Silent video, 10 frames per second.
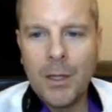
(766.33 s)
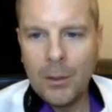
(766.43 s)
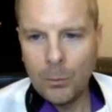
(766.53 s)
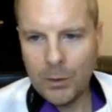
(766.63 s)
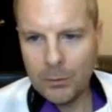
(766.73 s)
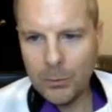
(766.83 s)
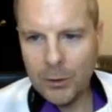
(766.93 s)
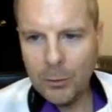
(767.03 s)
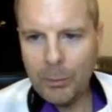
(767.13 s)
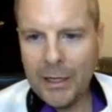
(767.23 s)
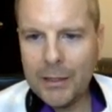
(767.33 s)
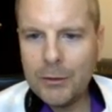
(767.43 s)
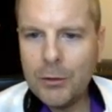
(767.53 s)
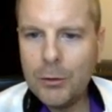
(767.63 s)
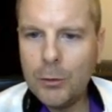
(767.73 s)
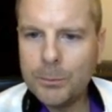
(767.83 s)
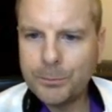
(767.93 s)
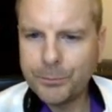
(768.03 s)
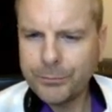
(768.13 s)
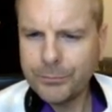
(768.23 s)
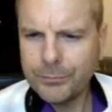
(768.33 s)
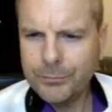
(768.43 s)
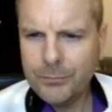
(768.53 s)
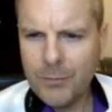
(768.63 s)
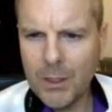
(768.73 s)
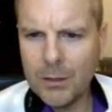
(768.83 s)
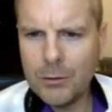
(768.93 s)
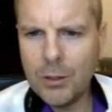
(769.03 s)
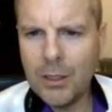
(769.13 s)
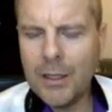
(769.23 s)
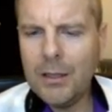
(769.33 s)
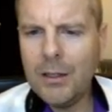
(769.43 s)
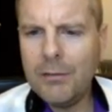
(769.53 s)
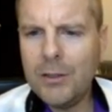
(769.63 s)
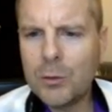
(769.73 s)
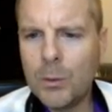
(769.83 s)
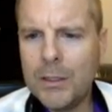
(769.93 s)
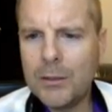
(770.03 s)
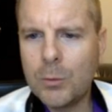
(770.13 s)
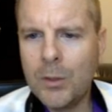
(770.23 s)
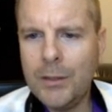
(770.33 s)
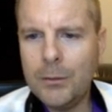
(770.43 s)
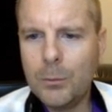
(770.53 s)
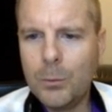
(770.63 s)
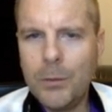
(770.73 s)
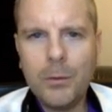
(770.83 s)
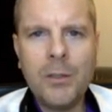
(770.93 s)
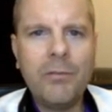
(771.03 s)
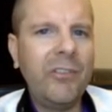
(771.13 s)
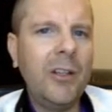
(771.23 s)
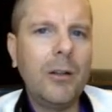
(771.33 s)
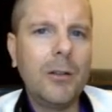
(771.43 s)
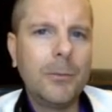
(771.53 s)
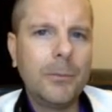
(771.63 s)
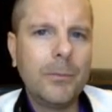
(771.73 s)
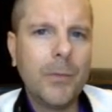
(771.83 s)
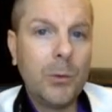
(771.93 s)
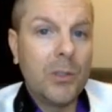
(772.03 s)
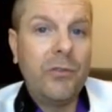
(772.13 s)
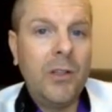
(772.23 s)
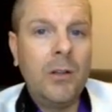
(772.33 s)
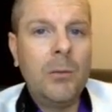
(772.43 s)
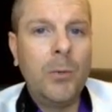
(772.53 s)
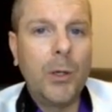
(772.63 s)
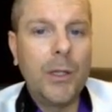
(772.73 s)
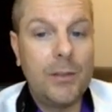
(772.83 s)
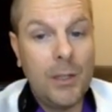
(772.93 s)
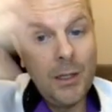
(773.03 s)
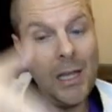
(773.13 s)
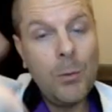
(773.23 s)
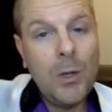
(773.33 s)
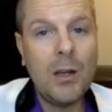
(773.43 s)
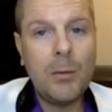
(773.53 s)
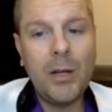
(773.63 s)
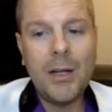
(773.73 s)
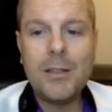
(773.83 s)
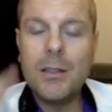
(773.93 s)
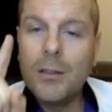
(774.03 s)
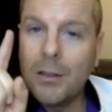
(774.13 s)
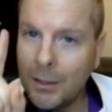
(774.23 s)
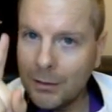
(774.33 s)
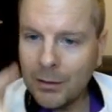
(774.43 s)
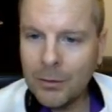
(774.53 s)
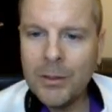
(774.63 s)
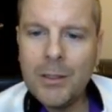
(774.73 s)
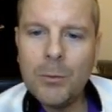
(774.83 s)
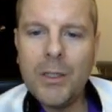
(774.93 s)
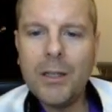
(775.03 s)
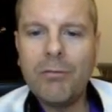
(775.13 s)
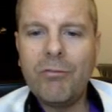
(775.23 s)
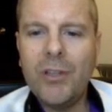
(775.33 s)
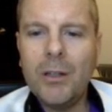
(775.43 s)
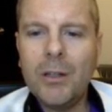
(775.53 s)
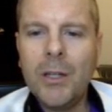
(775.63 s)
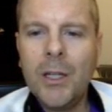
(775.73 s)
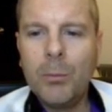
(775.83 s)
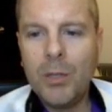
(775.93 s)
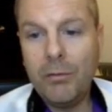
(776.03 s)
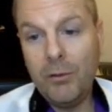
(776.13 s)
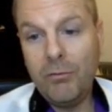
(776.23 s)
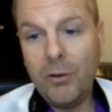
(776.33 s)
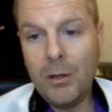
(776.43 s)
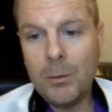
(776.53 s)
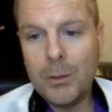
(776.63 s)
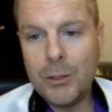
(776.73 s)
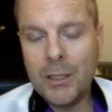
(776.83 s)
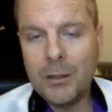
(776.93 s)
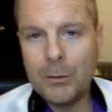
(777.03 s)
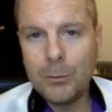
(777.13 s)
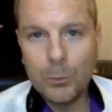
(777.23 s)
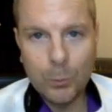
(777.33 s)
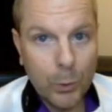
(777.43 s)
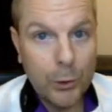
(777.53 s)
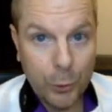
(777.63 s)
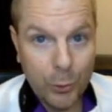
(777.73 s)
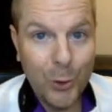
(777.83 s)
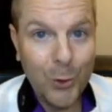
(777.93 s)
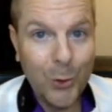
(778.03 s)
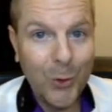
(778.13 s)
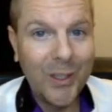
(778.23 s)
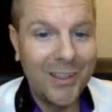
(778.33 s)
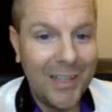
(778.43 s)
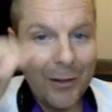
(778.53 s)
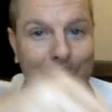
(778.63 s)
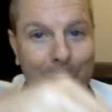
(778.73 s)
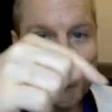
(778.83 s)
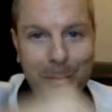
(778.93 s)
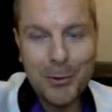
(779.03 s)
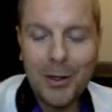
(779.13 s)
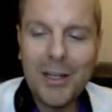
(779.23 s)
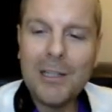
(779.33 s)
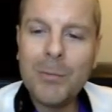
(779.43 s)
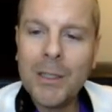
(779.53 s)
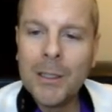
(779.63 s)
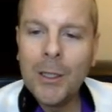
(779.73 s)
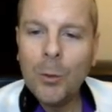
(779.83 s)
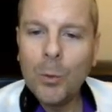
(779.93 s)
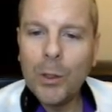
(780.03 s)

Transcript: Well, we go back to July eleventh, twenty twenty. We were in fear. There was fear in the markets, and we got a buy signal. Not only do we have fear, but if you follow our channel, which you do now that you're subscribed, we